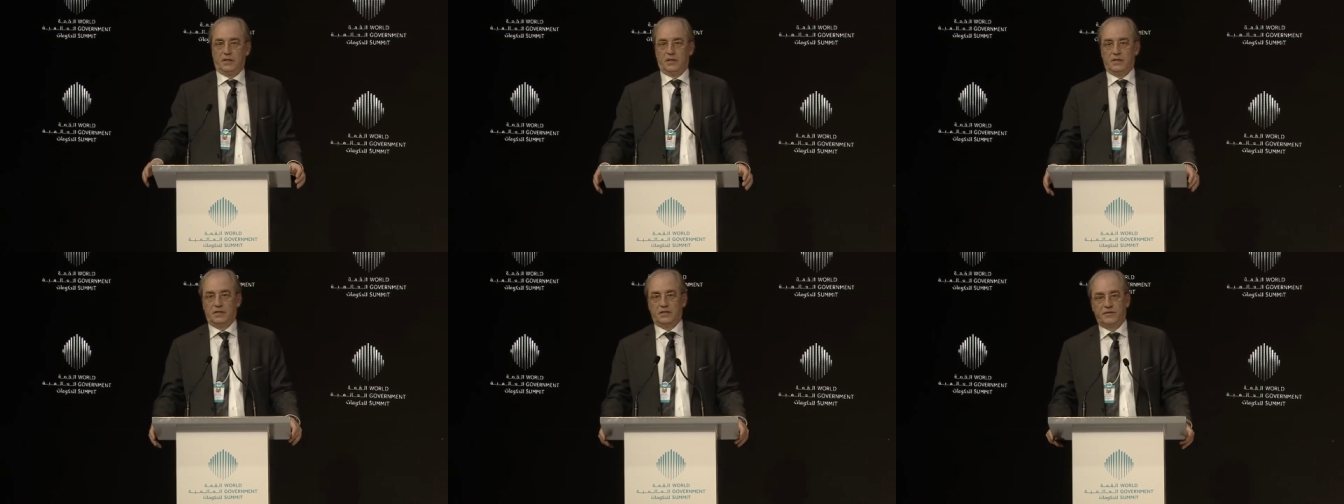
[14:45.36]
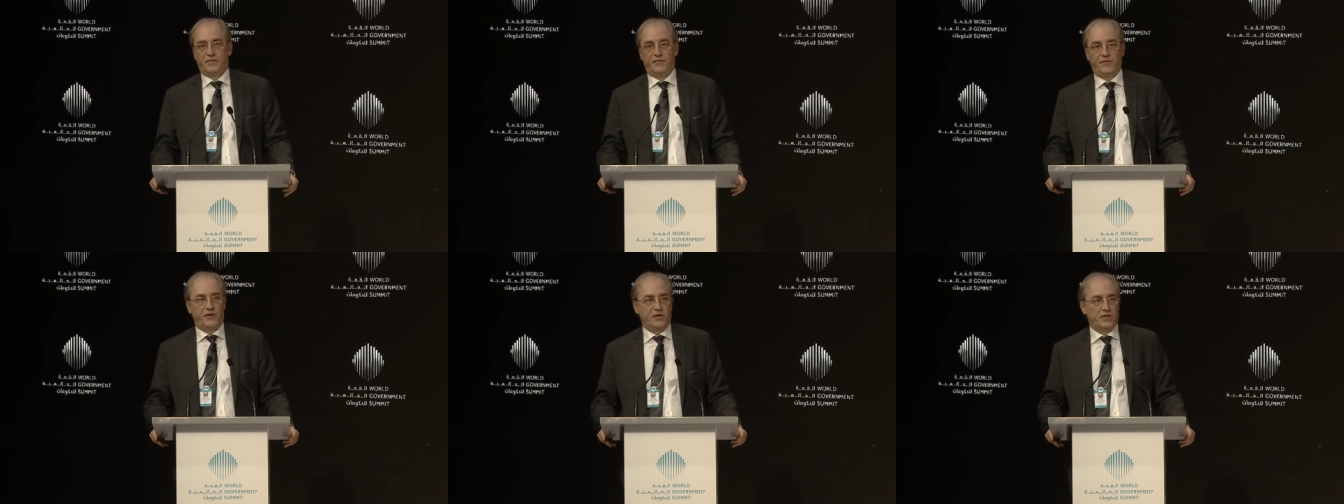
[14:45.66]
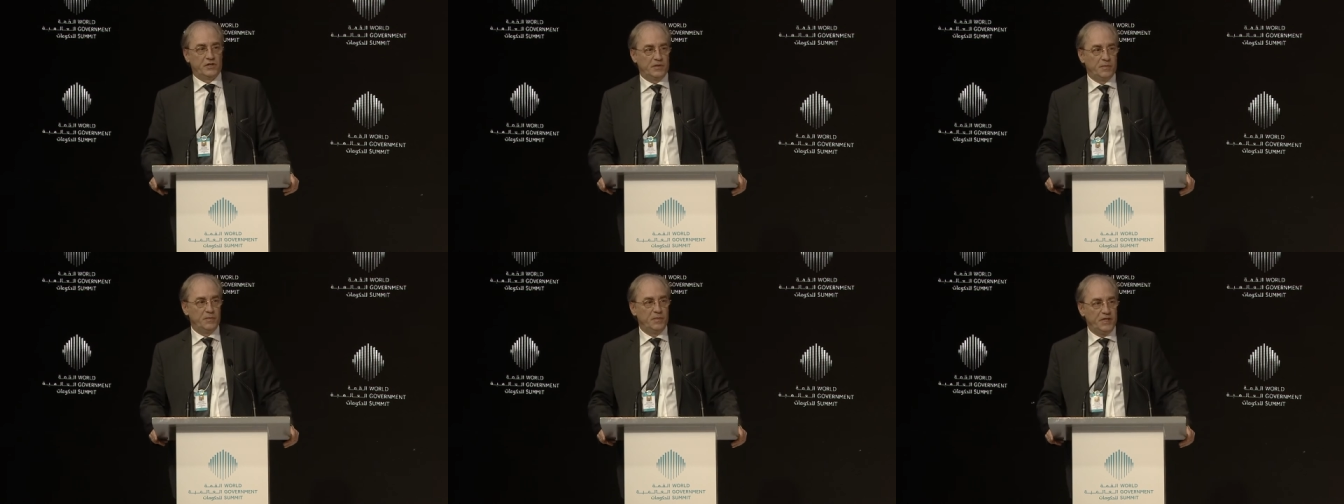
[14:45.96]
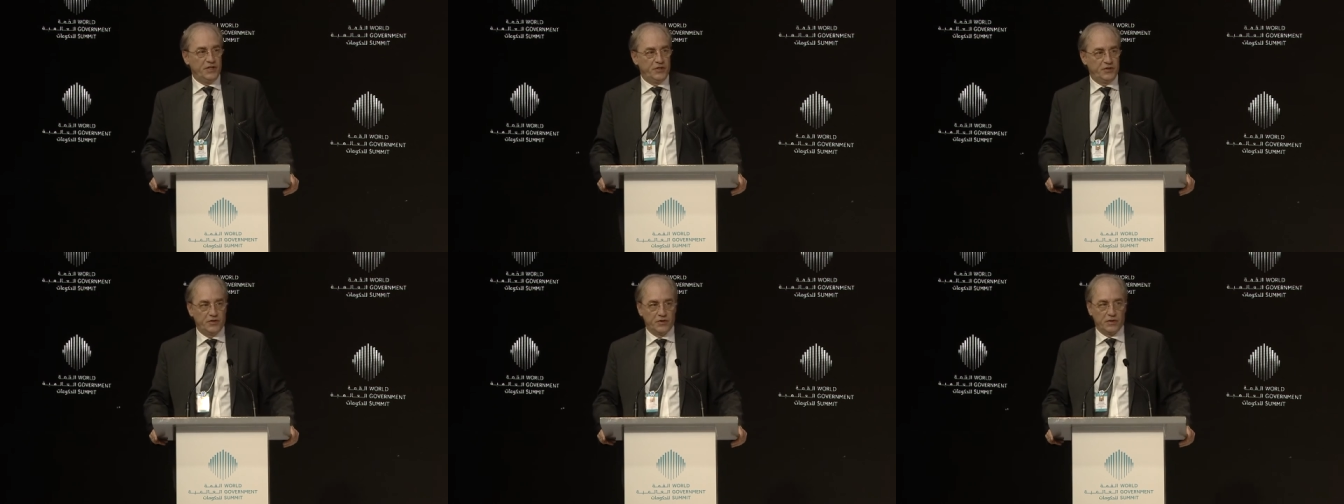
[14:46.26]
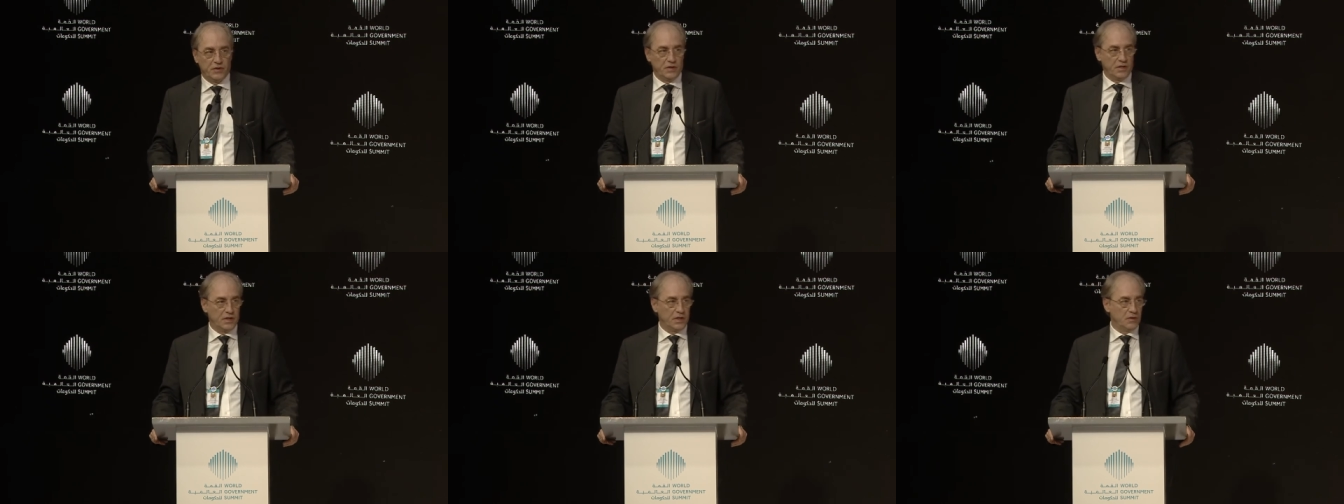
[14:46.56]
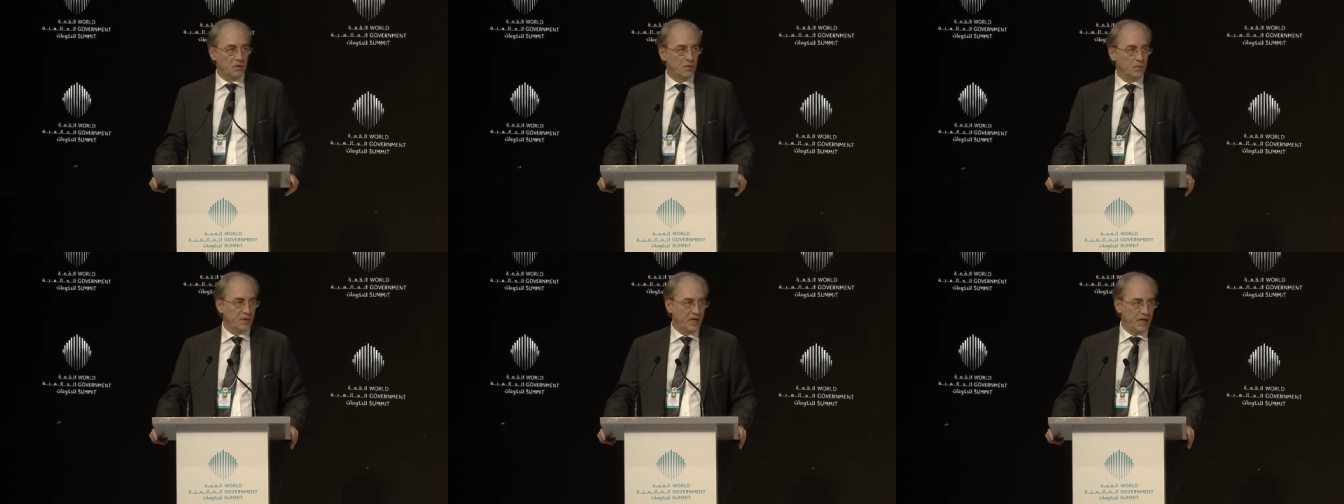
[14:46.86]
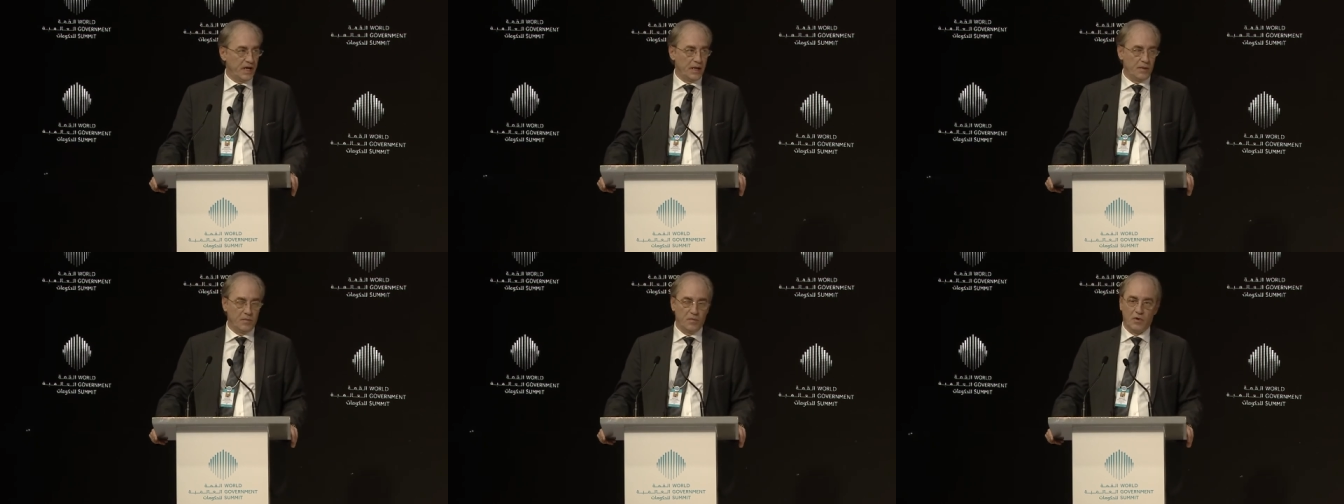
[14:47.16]
its first mission to
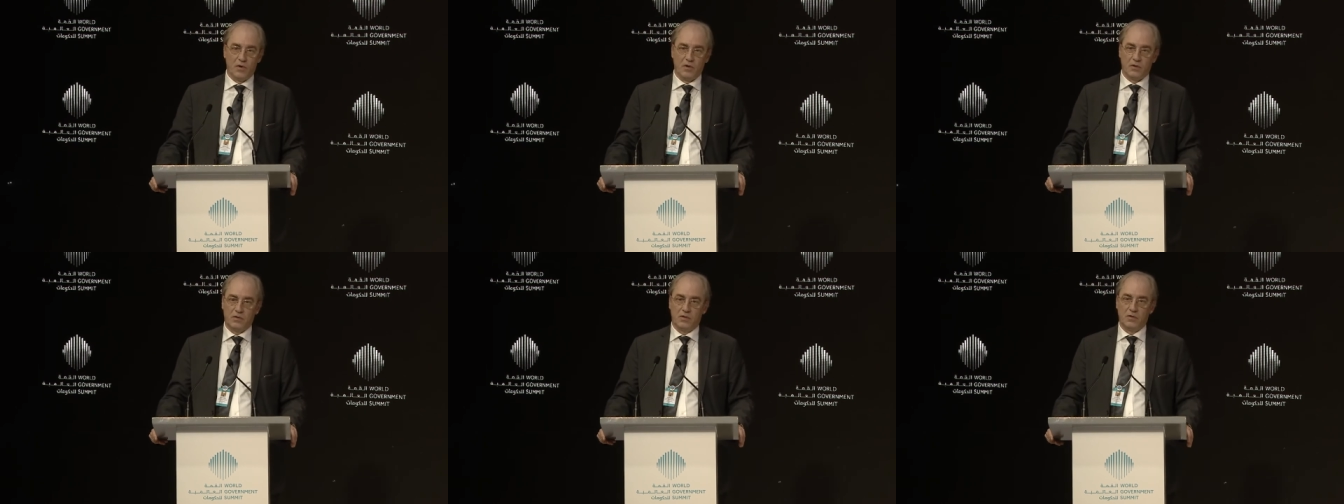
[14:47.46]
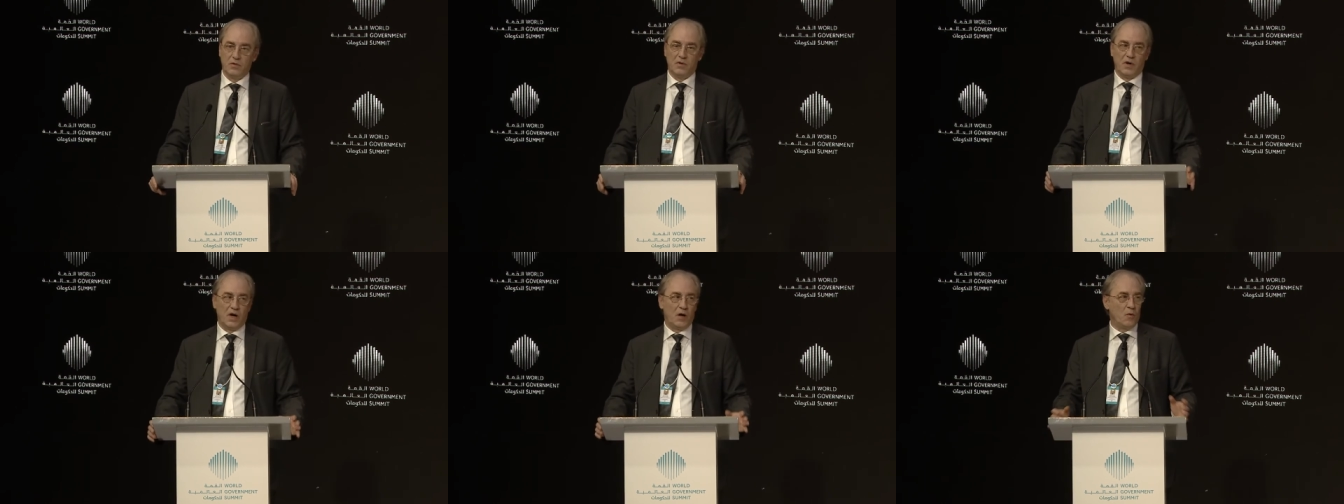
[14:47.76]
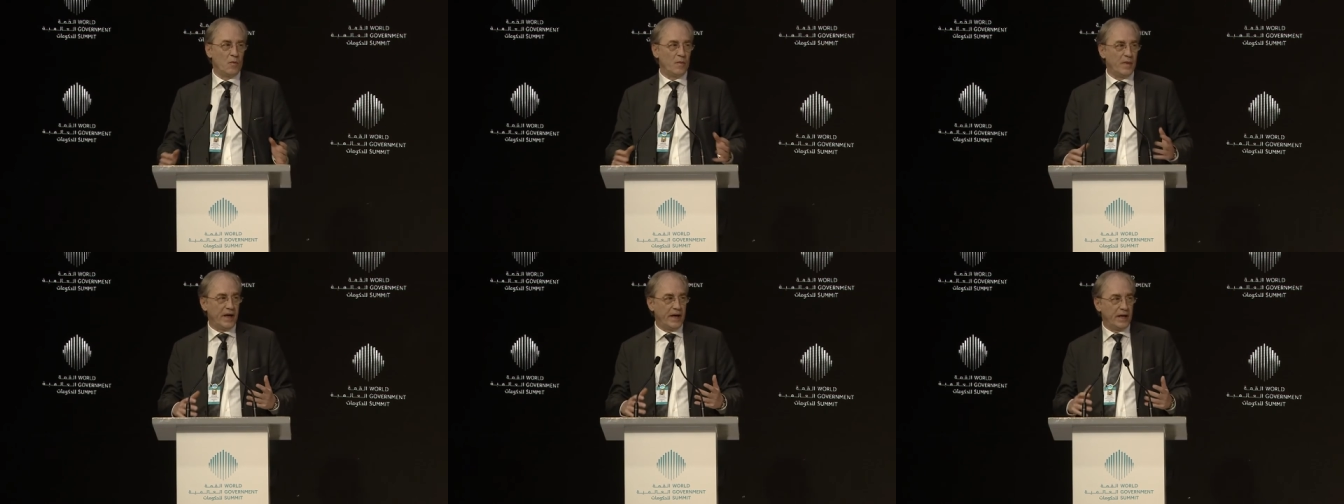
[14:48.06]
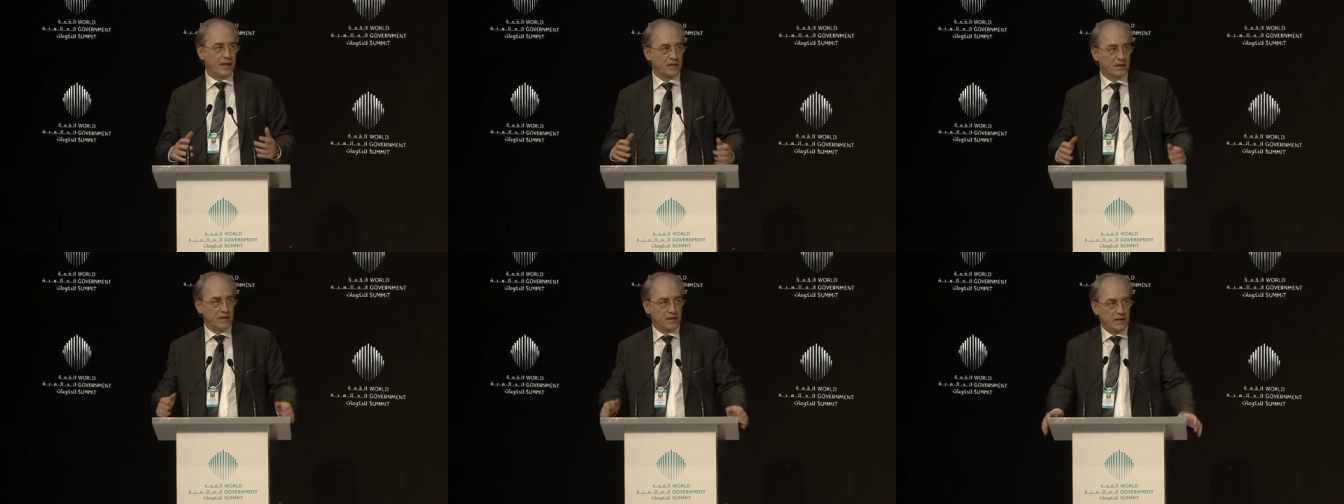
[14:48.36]
be able to augment